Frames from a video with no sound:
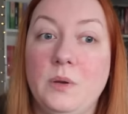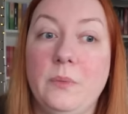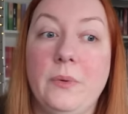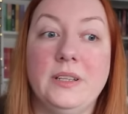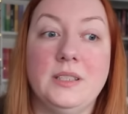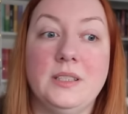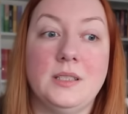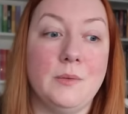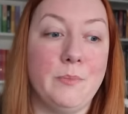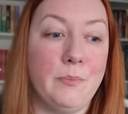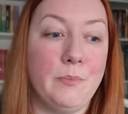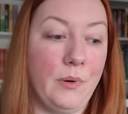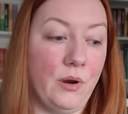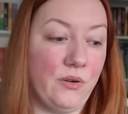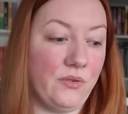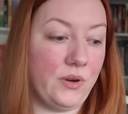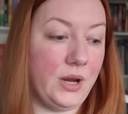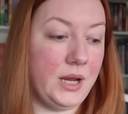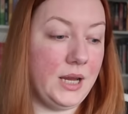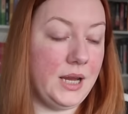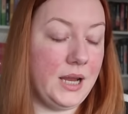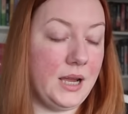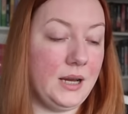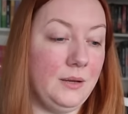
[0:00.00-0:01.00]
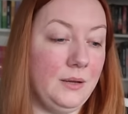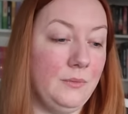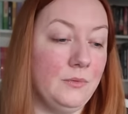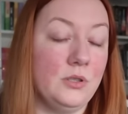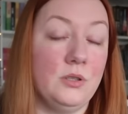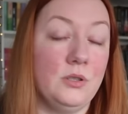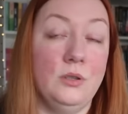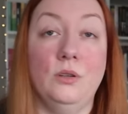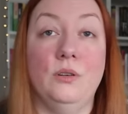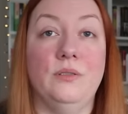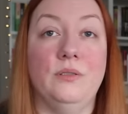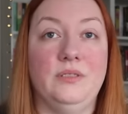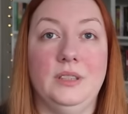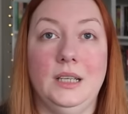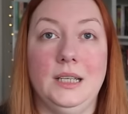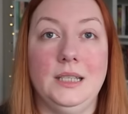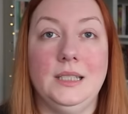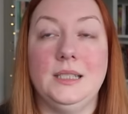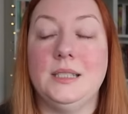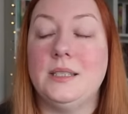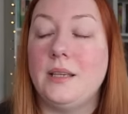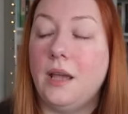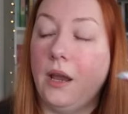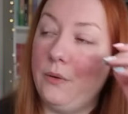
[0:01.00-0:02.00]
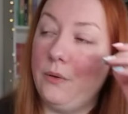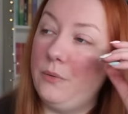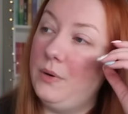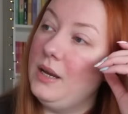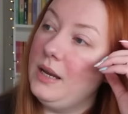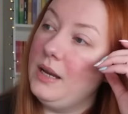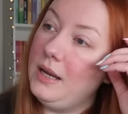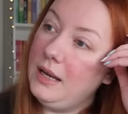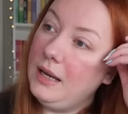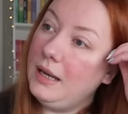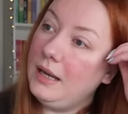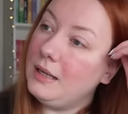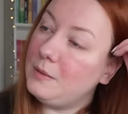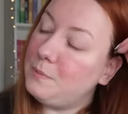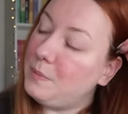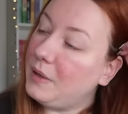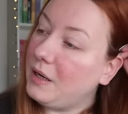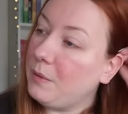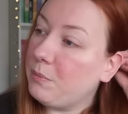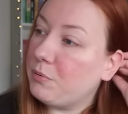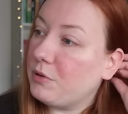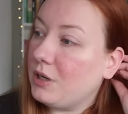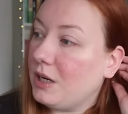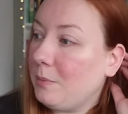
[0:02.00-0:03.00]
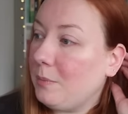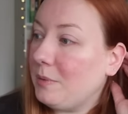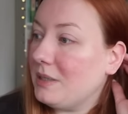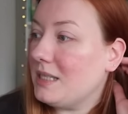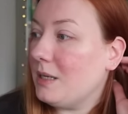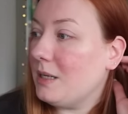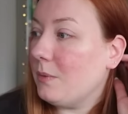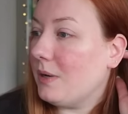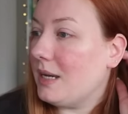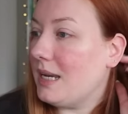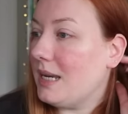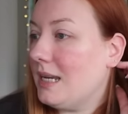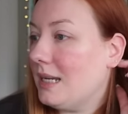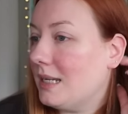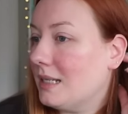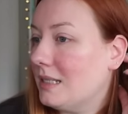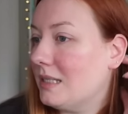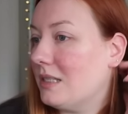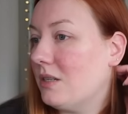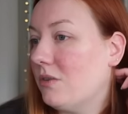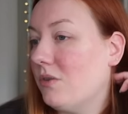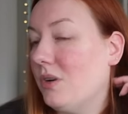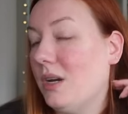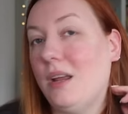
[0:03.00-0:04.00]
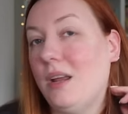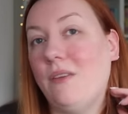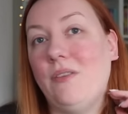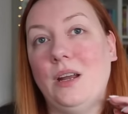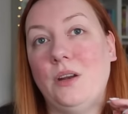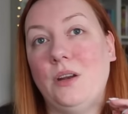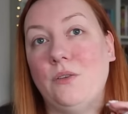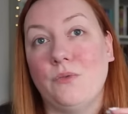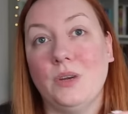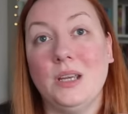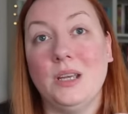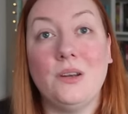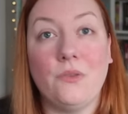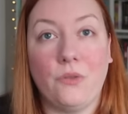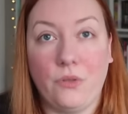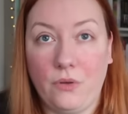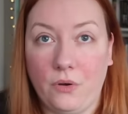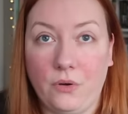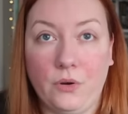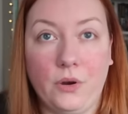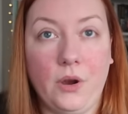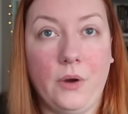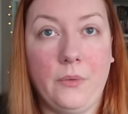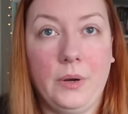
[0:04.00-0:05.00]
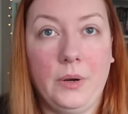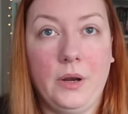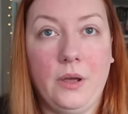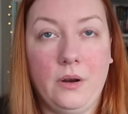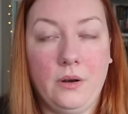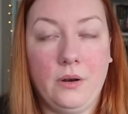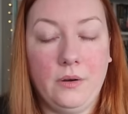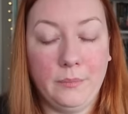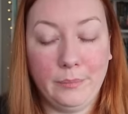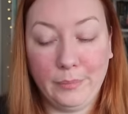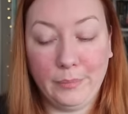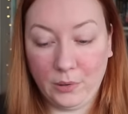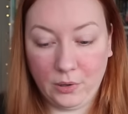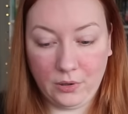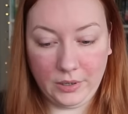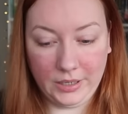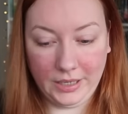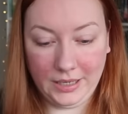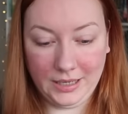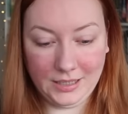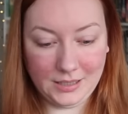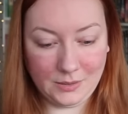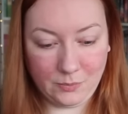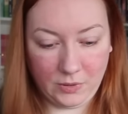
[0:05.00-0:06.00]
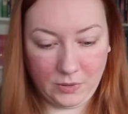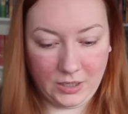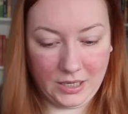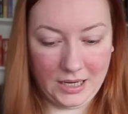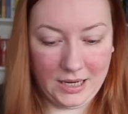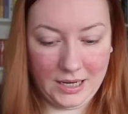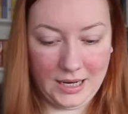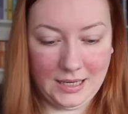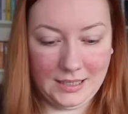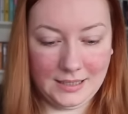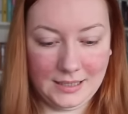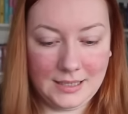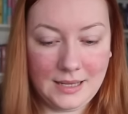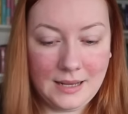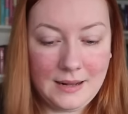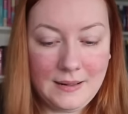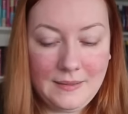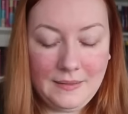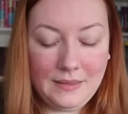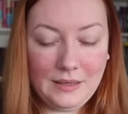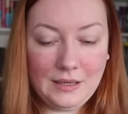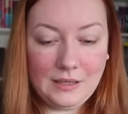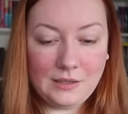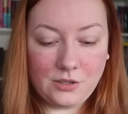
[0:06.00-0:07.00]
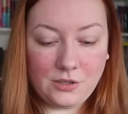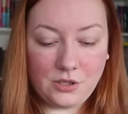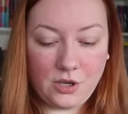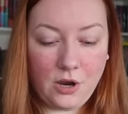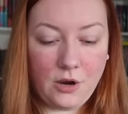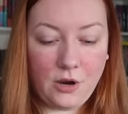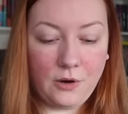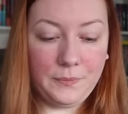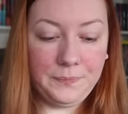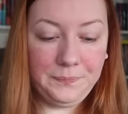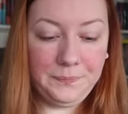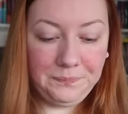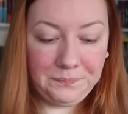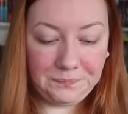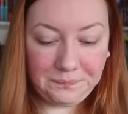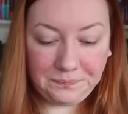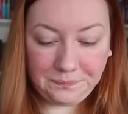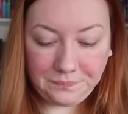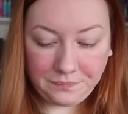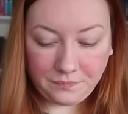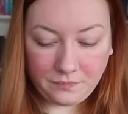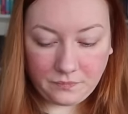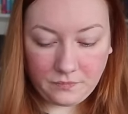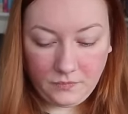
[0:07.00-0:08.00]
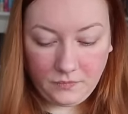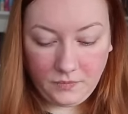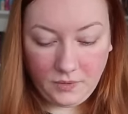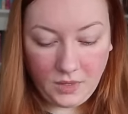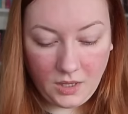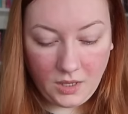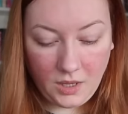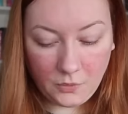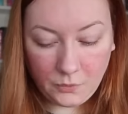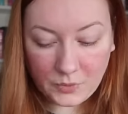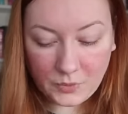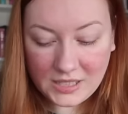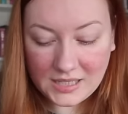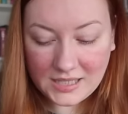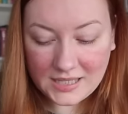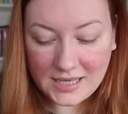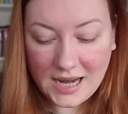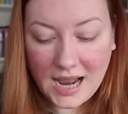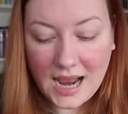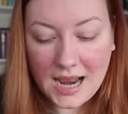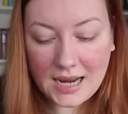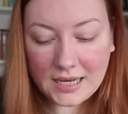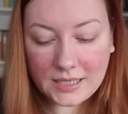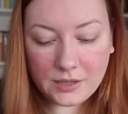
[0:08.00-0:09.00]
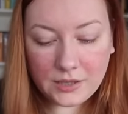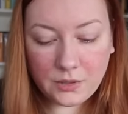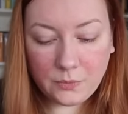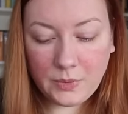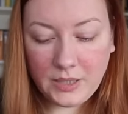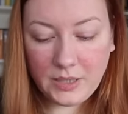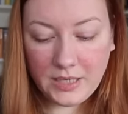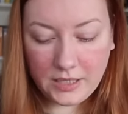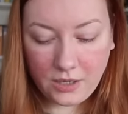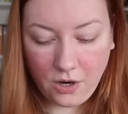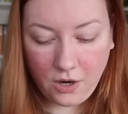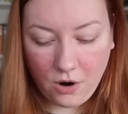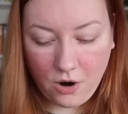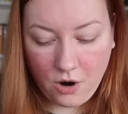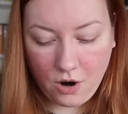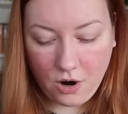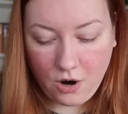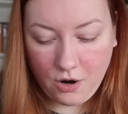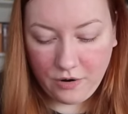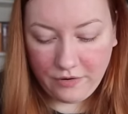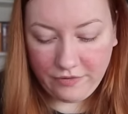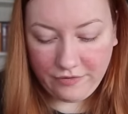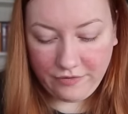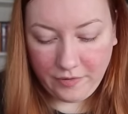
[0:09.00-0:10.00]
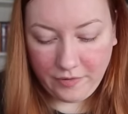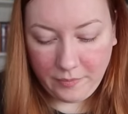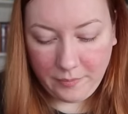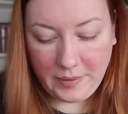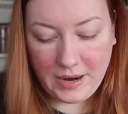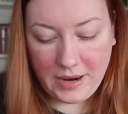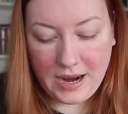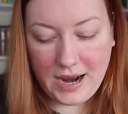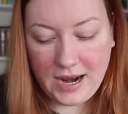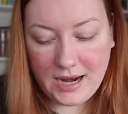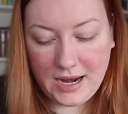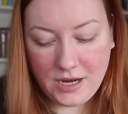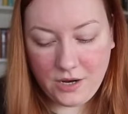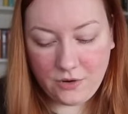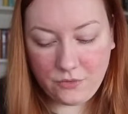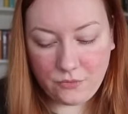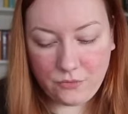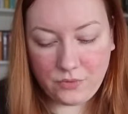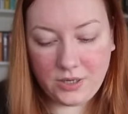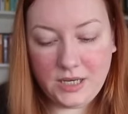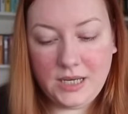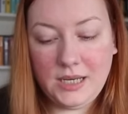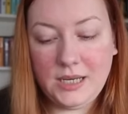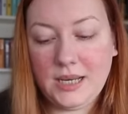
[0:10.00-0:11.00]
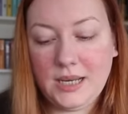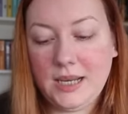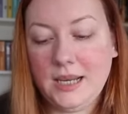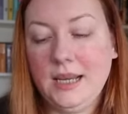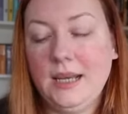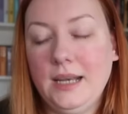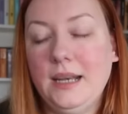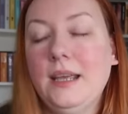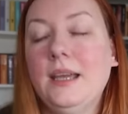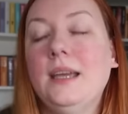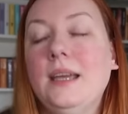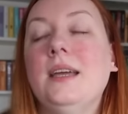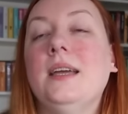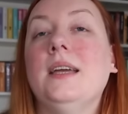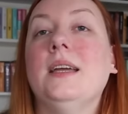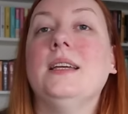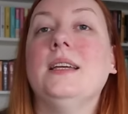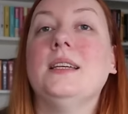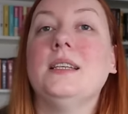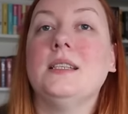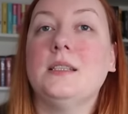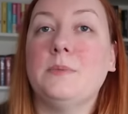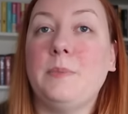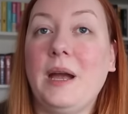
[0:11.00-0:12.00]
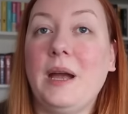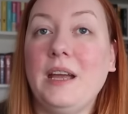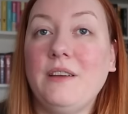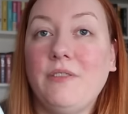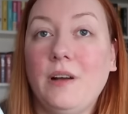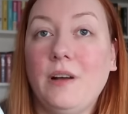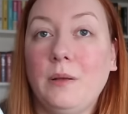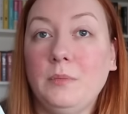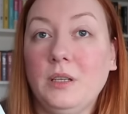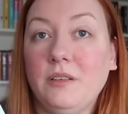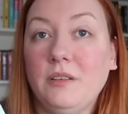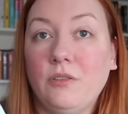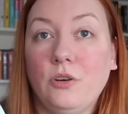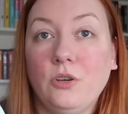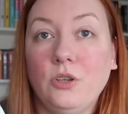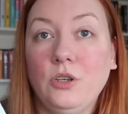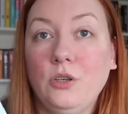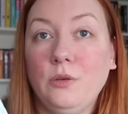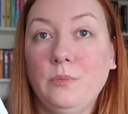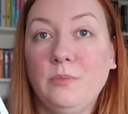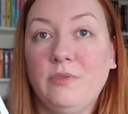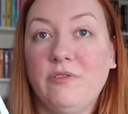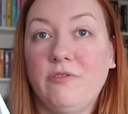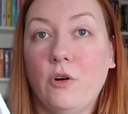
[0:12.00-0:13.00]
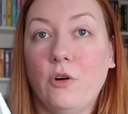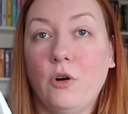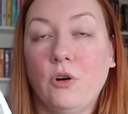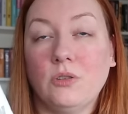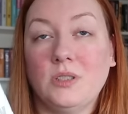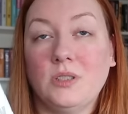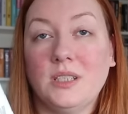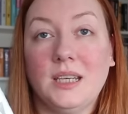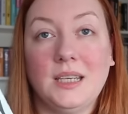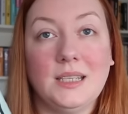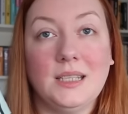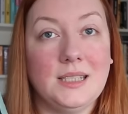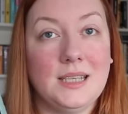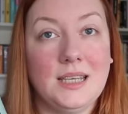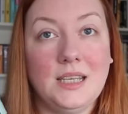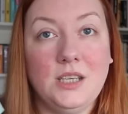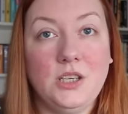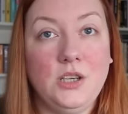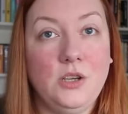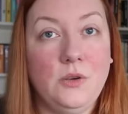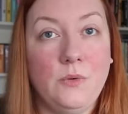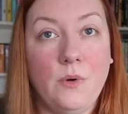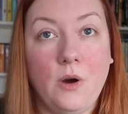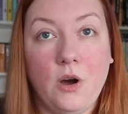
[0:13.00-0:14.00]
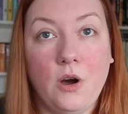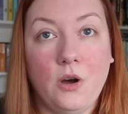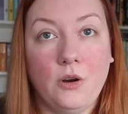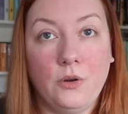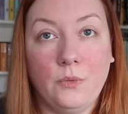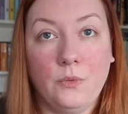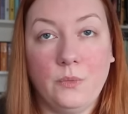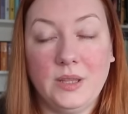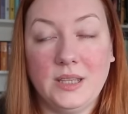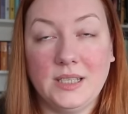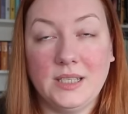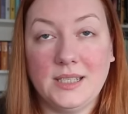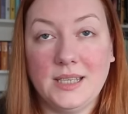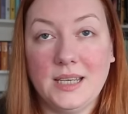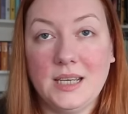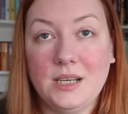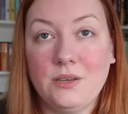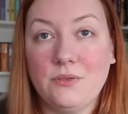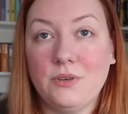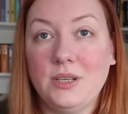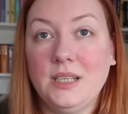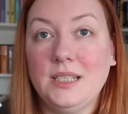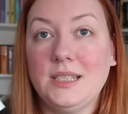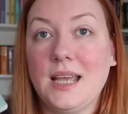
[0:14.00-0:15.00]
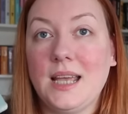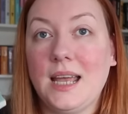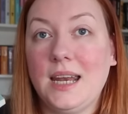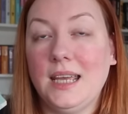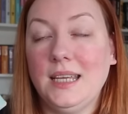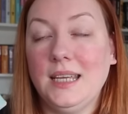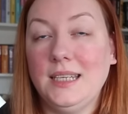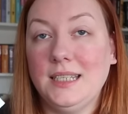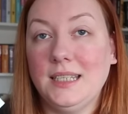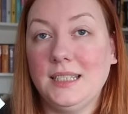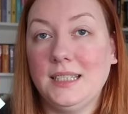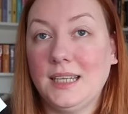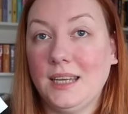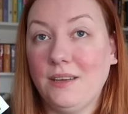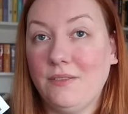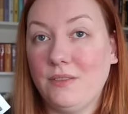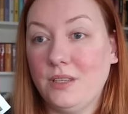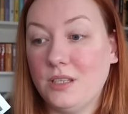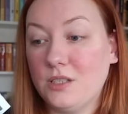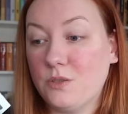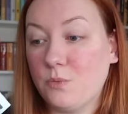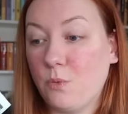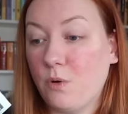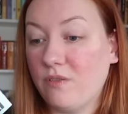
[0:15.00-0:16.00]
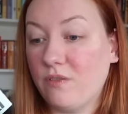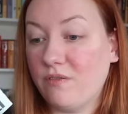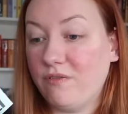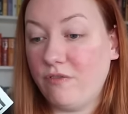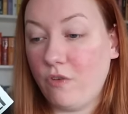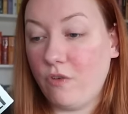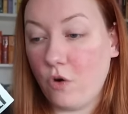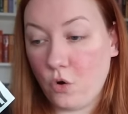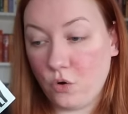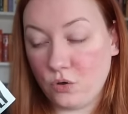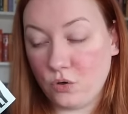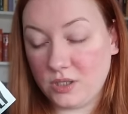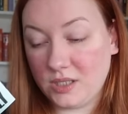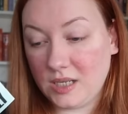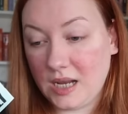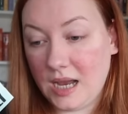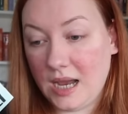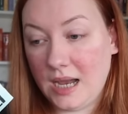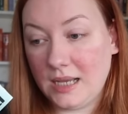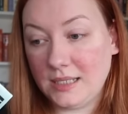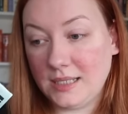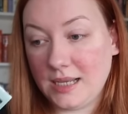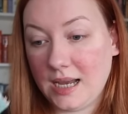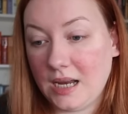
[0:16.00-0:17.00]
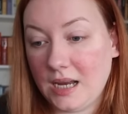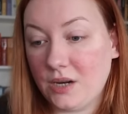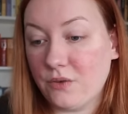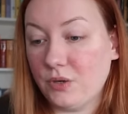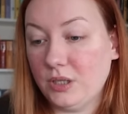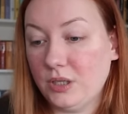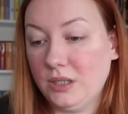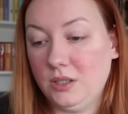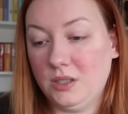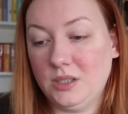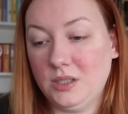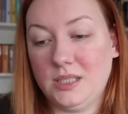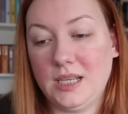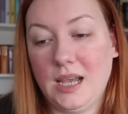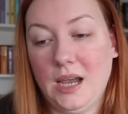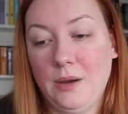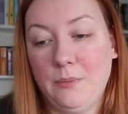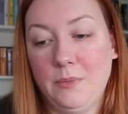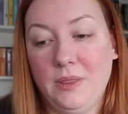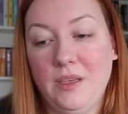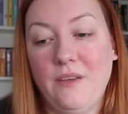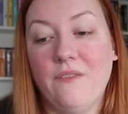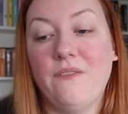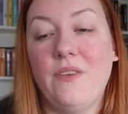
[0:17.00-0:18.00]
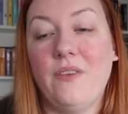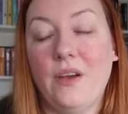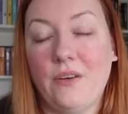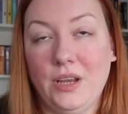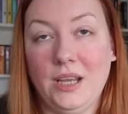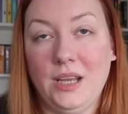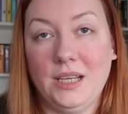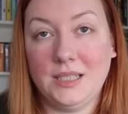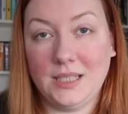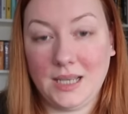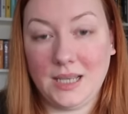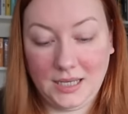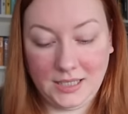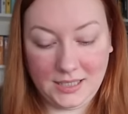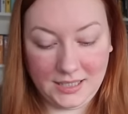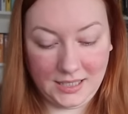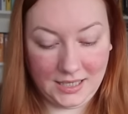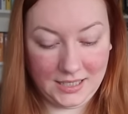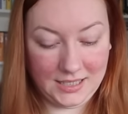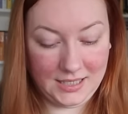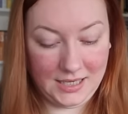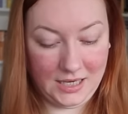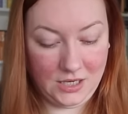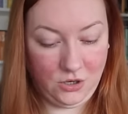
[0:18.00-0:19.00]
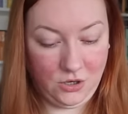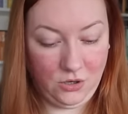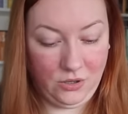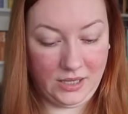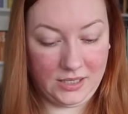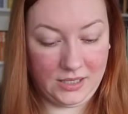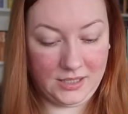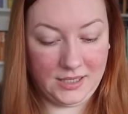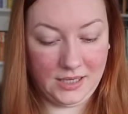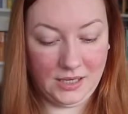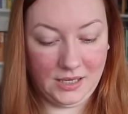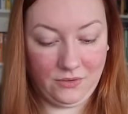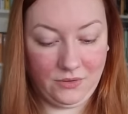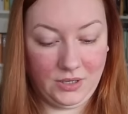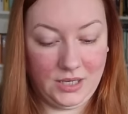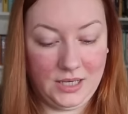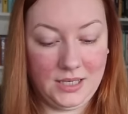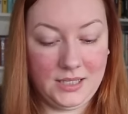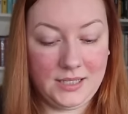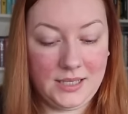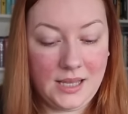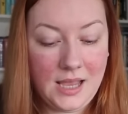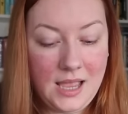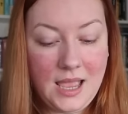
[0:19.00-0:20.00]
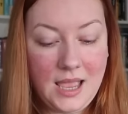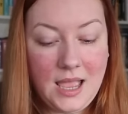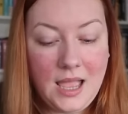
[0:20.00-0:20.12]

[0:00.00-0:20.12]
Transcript: We went to Bury and it was lovely. So it's been a pretty busy week considering I've had a readathon going on, but it is what it is. So we started the week off by reading Spy Family Volume 4 to continue on with the series and I did give this one 4 stars. I had a really good time with it, very excited to continue that series.